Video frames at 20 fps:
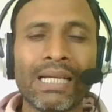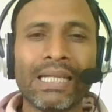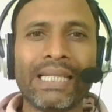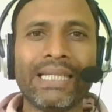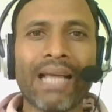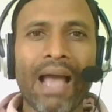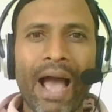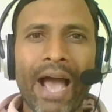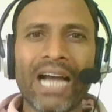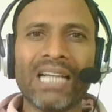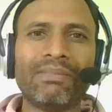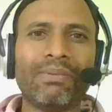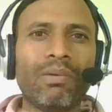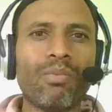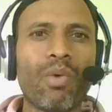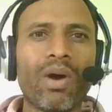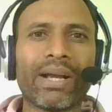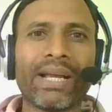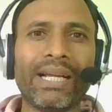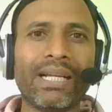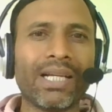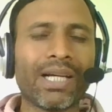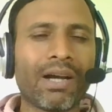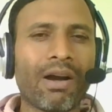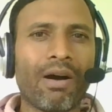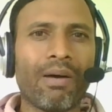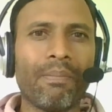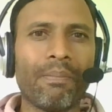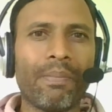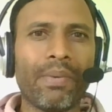He had been working in a
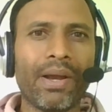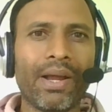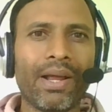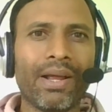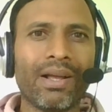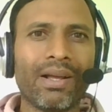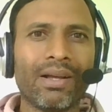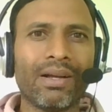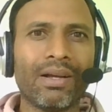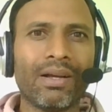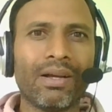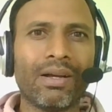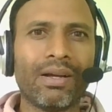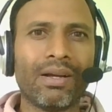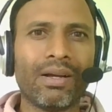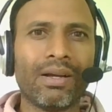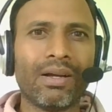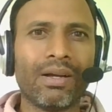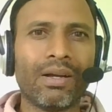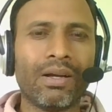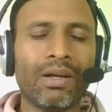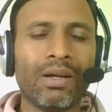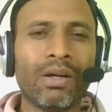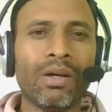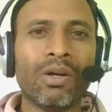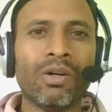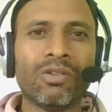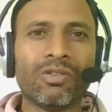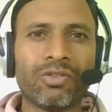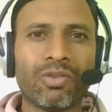company
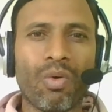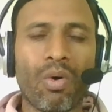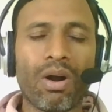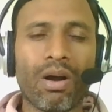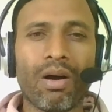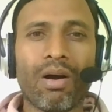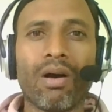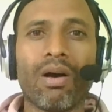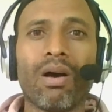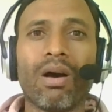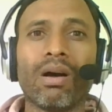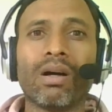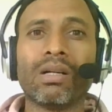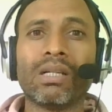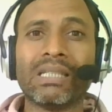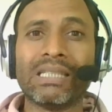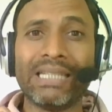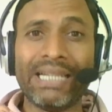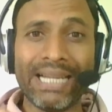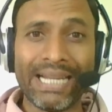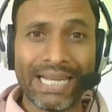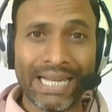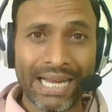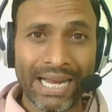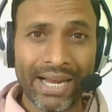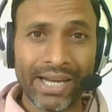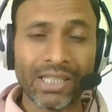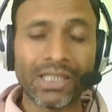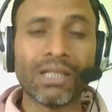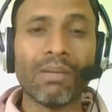for
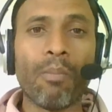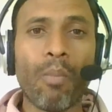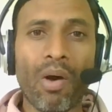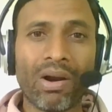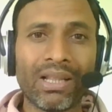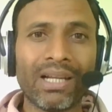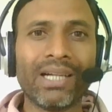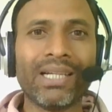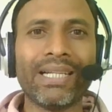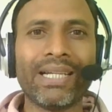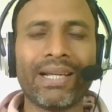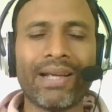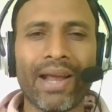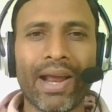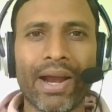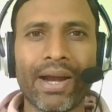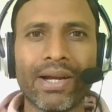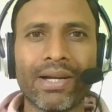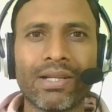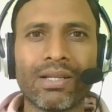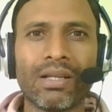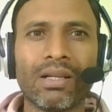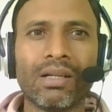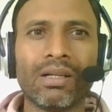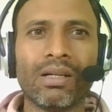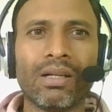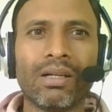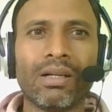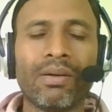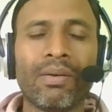decades, more than a decade.
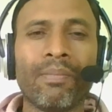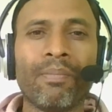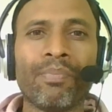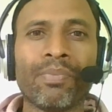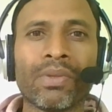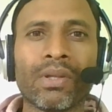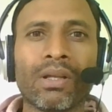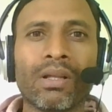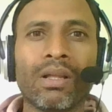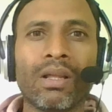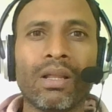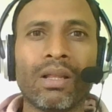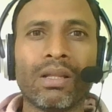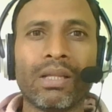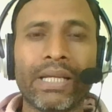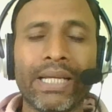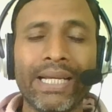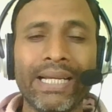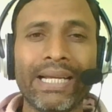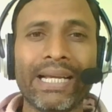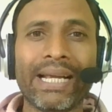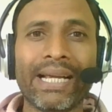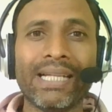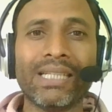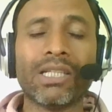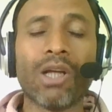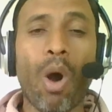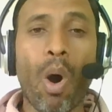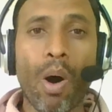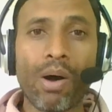He
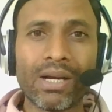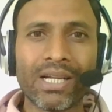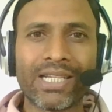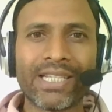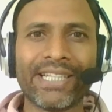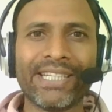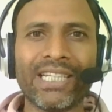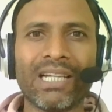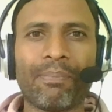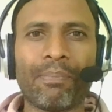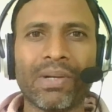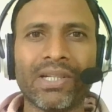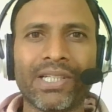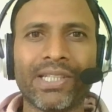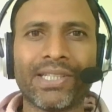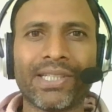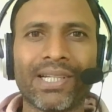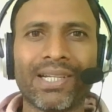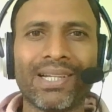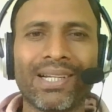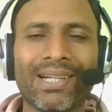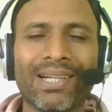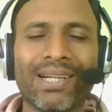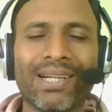is on a senior position.